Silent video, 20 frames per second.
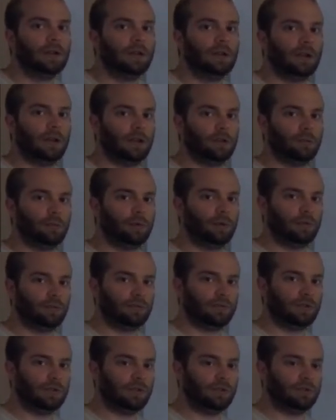as opposed
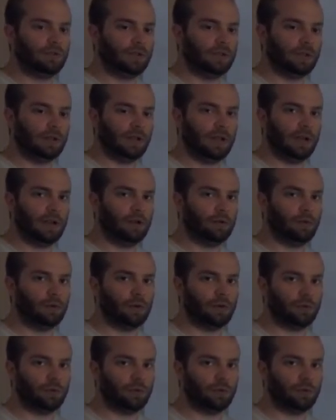to using the air horn,